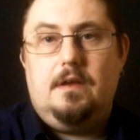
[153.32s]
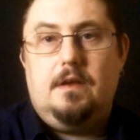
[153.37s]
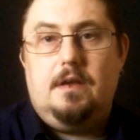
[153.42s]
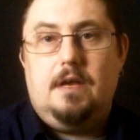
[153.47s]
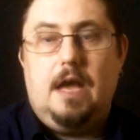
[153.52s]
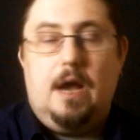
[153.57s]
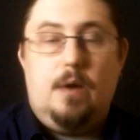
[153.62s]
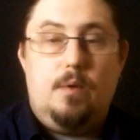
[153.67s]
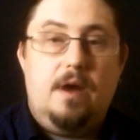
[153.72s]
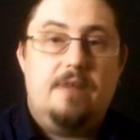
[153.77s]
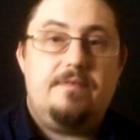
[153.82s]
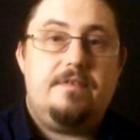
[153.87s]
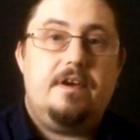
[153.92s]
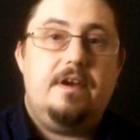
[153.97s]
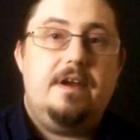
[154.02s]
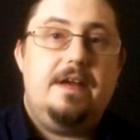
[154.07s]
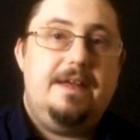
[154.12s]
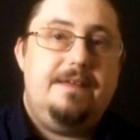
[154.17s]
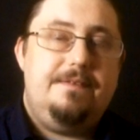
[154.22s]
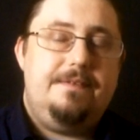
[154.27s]
However,
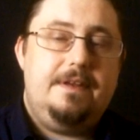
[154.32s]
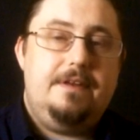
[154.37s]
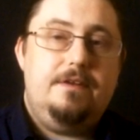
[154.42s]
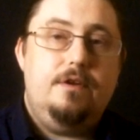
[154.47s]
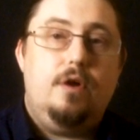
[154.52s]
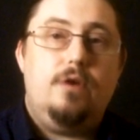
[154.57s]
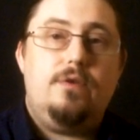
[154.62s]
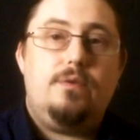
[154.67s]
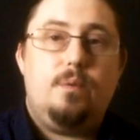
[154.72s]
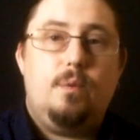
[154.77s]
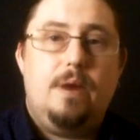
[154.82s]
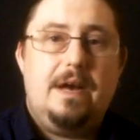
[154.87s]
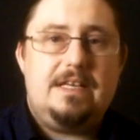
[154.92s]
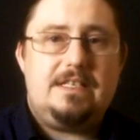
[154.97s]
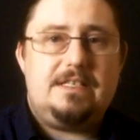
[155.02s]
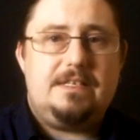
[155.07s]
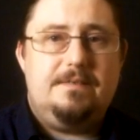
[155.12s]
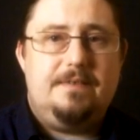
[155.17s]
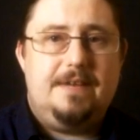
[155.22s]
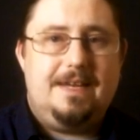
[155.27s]
in the
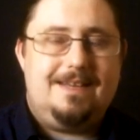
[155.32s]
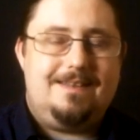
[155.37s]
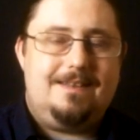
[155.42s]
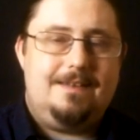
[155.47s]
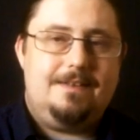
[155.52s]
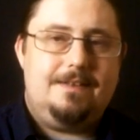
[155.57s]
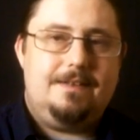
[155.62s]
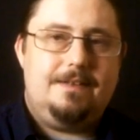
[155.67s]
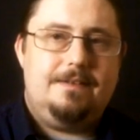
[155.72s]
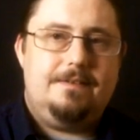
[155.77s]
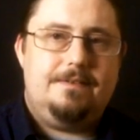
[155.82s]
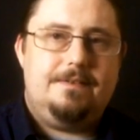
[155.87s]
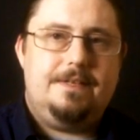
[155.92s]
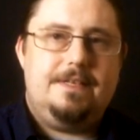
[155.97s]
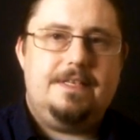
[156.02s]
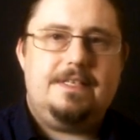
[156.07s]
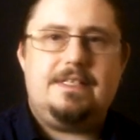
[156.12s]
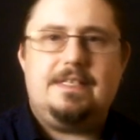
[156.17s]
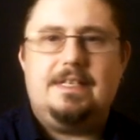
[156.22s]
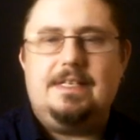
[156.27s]
northwest of England,
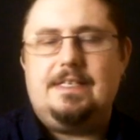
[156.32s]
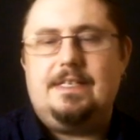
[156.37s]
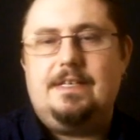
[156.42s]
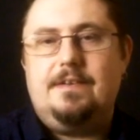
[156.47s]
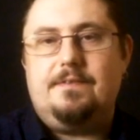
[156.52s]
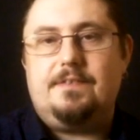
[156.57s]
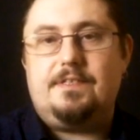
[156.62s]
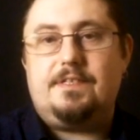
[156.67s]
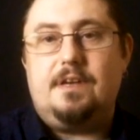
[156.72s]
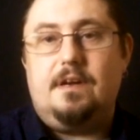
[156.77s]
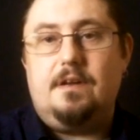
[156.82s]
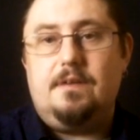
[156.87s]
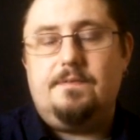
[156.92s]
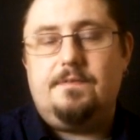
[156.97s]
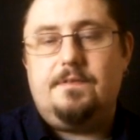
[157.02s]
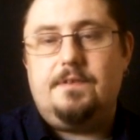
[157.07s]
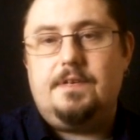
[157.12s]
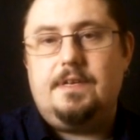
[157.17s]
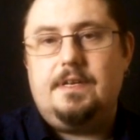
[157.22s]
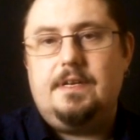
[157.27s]
the city of
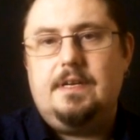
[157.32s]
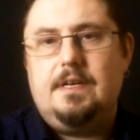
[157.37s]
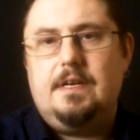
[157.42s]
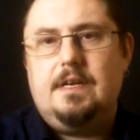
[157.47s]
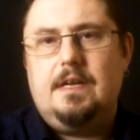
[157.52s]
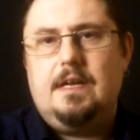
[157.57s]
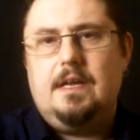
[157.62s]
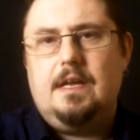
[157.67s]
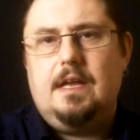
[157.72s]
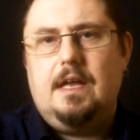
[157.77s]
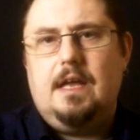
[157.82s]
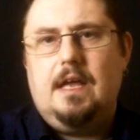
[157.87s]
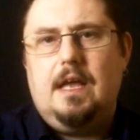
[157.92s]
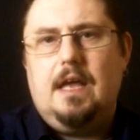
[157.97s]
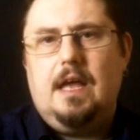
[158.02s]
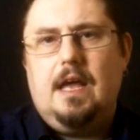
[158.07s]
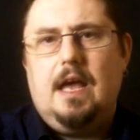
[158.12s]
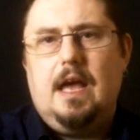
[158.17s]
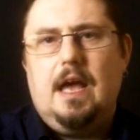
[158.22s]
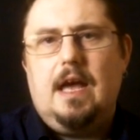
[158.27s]
Salford
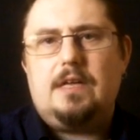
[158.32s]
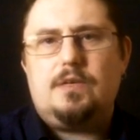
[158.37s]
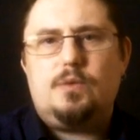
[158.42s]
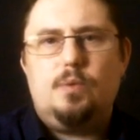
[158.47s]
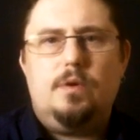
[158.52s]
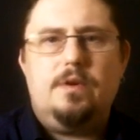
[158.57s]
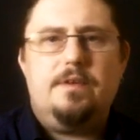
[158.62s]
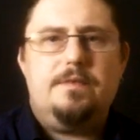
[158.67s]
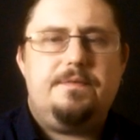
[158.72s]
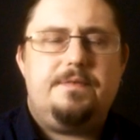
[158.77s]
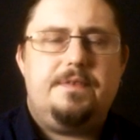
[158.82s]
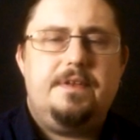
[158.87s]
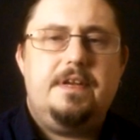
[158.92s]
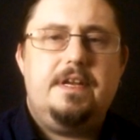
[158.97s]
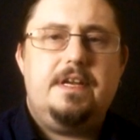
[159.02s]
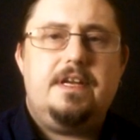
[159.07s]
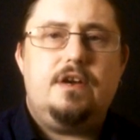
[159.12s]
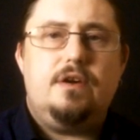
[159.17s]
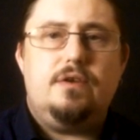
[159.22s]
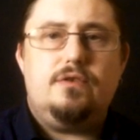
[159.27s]
has one of
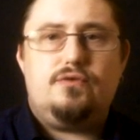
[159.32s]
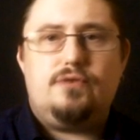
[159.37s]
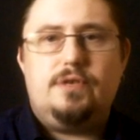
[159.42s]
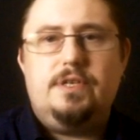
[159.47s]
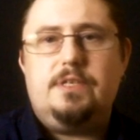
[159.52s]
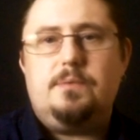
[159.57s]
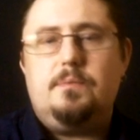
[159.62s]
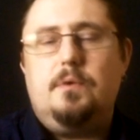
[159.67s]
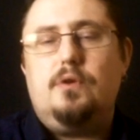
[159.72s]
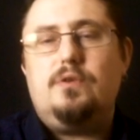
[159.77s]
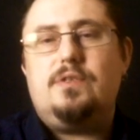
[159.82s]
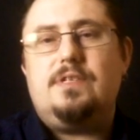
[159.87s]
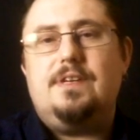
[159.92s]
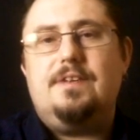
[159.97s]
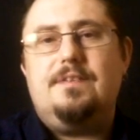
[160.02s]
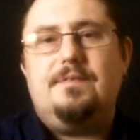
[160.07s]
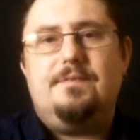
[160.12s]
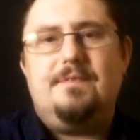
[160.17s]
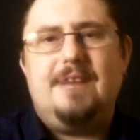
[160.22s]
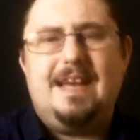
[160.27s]
the country's most
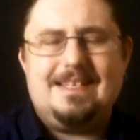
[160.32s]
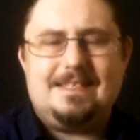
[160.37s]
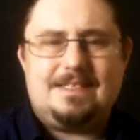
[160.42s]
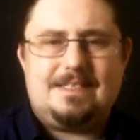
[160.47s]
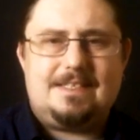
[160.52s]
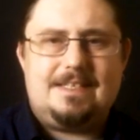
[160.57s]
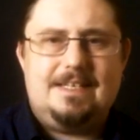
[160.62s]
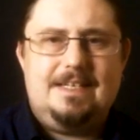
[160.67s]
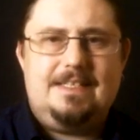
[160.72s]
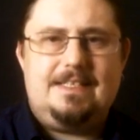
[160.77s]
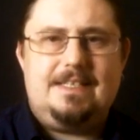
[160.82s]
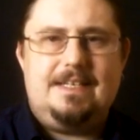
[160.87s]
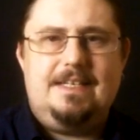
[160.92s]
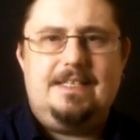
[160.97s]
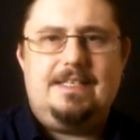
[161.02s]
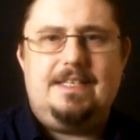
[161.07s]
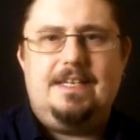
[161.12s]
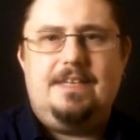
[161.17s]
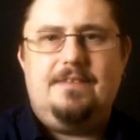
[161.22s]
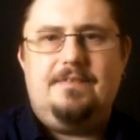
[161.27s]
advanced
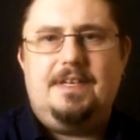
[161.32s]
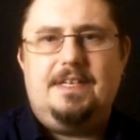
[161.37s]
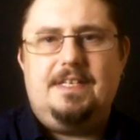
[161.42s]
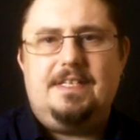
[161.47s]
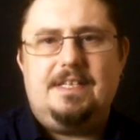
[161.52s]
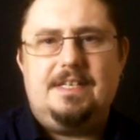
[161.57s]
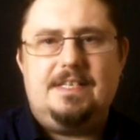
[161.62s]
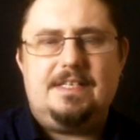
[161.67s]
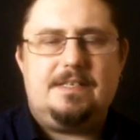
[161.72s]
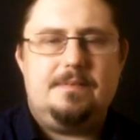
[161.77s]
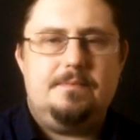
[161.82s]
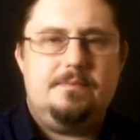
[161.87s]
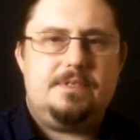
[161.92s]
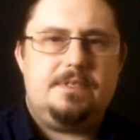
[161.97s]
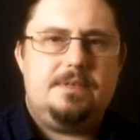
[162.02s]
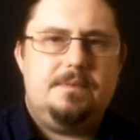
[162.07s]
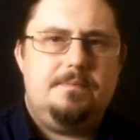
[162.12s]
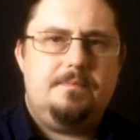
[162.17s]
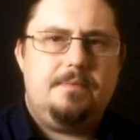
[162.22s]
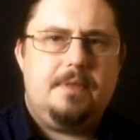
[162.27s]
CCTV systems
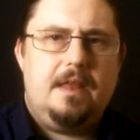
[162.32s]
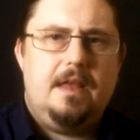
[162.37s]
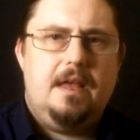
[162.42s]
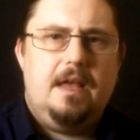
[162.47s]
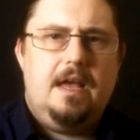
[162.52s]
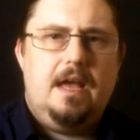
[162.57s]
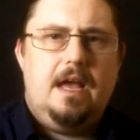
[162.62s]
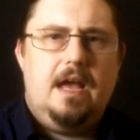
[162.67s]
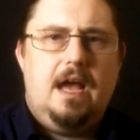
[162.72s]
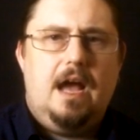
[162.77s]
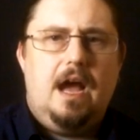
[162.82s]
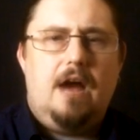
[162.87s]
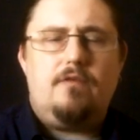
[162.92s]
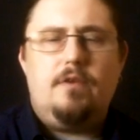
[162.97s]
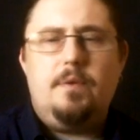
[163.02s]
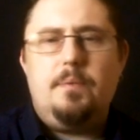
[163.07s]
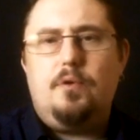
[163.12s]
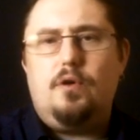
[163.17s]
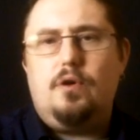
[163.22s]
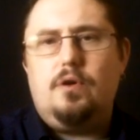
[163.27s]
and
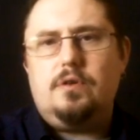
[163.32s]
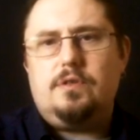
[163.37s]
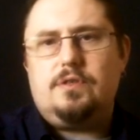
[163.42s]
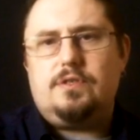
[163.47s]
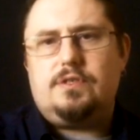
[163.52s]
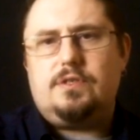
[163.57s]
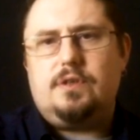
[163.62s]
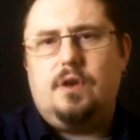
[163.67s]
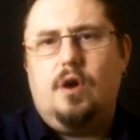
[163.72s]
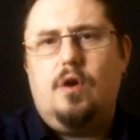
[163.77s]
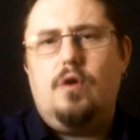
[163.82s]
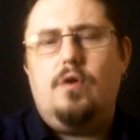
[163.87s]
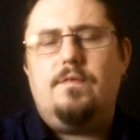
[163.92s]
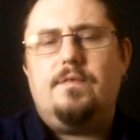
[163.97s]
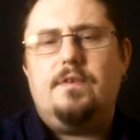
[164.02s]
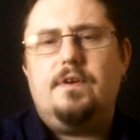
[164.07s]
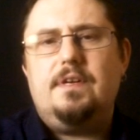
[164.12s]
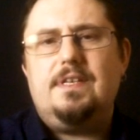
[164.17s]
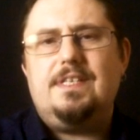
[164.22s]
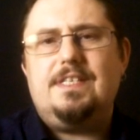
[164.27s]
reports
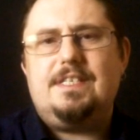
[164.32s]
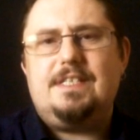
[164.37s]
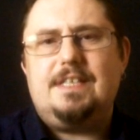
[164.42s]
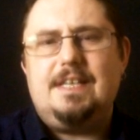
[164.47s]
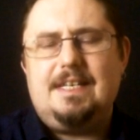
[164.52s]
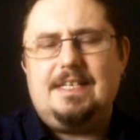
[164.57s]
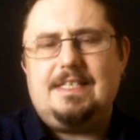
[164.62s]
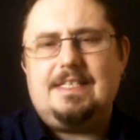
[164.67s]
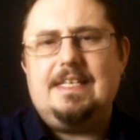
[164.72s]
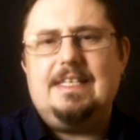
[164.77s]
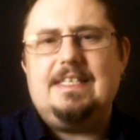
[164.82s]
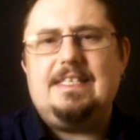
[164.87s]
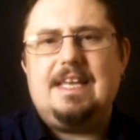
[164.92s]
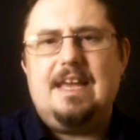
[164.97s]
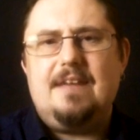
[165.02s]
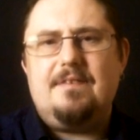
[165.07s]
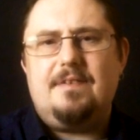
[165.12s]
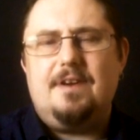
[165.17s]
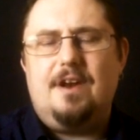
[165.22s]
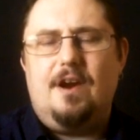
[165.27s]
over
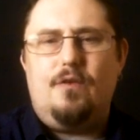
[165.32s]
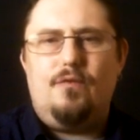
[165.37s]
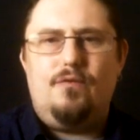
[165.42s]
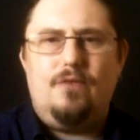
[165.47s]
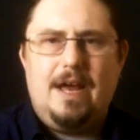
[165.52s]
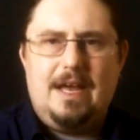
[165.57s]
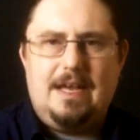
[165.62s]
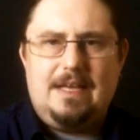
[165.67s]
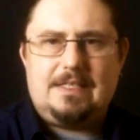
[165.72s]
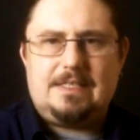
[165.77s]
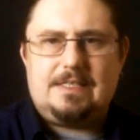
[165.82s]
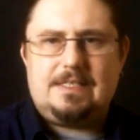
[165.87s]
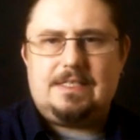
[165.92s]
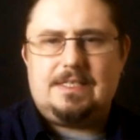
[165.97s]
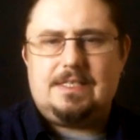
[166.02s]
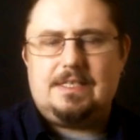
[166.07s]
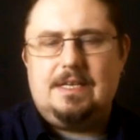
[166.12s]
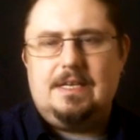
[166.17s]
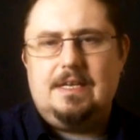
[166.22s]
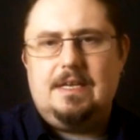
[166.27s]
67 arrests